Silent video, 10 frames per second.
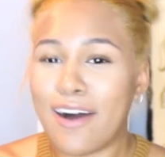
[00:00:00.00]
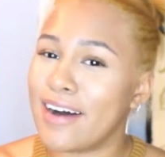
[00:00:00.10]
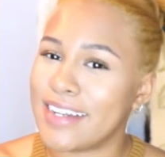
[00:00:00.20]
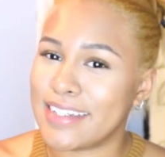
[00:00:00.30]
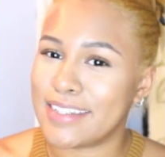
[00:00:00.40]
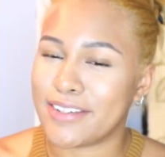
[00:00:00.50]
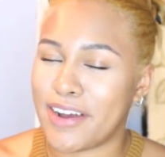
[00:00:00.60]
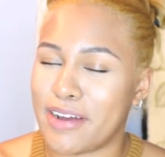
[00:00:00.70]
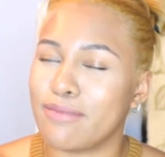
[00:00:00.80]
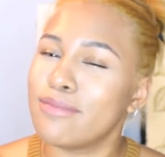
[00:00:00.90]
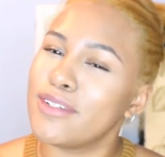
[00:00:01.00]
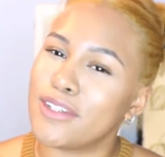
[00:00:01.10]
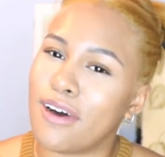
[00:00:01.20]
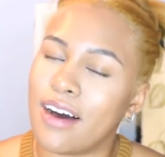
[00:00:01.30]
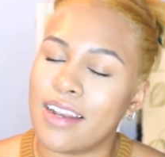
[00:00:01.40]
on Instagram,
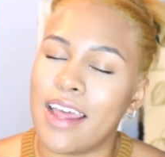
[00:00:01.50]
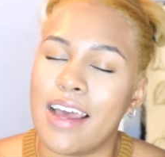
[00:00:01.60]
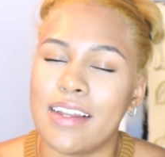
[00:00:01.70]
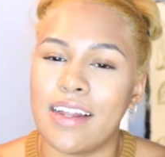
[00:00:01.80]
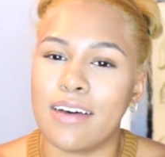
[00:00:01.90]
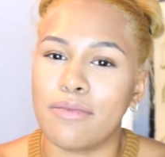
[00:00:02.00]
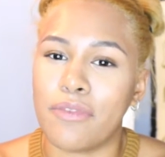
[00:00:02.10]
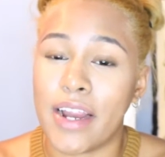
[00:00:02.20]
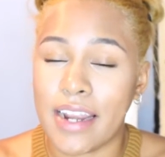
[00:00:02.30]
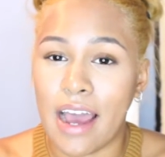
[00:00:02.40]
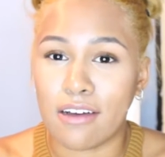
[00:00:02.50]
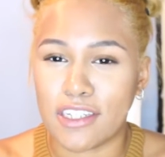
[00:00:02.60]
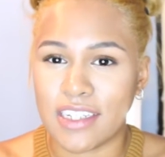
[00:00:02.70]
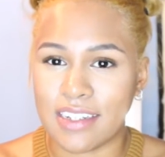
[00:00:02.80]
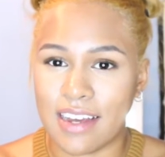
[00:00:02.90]
Dawn, and right now
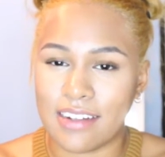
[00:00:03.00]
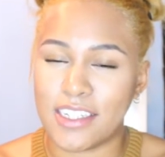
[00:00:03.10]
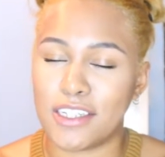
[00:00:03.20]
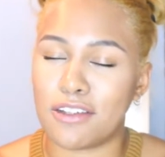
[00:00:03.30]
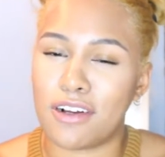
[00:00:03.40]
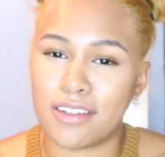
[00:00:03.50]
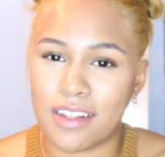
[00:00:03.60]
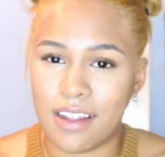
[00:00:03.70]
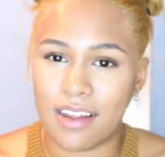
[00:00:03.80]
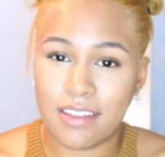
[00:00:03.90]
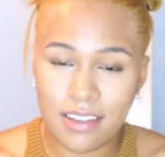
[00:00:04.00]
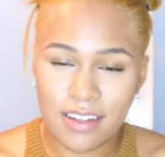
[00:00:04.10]
she's at G-Star Salon